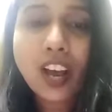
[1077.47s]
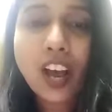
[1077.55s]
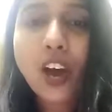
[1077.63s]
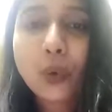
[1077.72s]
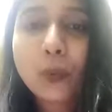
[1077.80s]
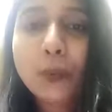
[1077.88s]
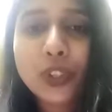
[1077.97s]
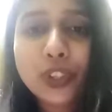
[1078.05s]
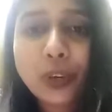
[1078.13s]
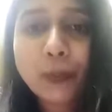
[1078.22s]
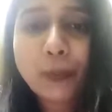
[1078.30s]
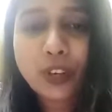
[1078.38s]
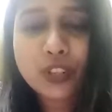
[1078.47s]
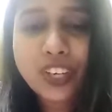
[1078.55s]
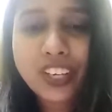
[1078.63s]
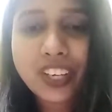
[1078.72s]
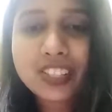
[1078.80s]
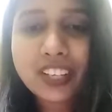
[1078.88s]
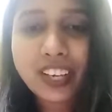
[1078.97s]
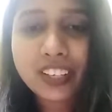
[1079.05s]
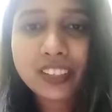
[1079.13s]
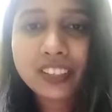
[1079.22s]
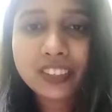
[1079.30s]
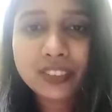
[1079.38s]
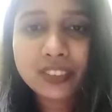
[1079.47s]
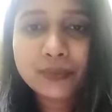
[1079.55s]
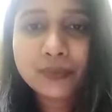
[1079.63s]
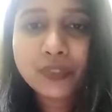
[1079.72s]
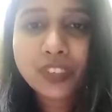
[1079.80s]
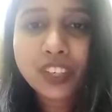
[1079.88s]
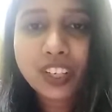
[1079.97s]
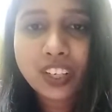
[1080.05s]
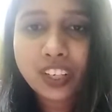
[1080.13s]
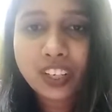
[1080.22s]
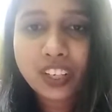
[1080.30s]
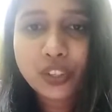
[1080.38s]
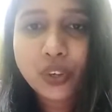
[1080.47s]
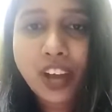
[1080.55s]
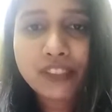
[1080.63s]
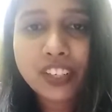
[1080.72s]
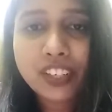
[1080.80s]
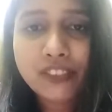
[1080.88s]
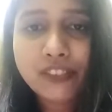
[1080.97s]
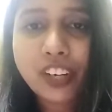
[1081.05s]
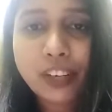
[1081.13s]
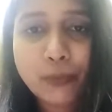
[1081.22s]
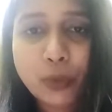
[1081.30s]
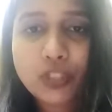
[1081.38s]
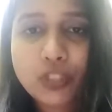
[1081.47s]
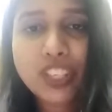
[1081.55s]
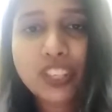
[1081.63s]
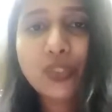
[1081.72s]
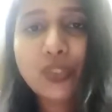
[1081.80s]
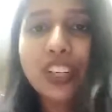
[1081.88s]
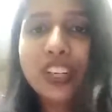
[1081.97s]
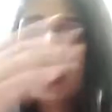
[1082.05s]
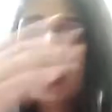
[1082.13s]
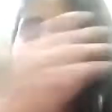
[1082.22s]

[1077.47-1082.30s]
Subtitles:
how about your projects? Like you have done one project only,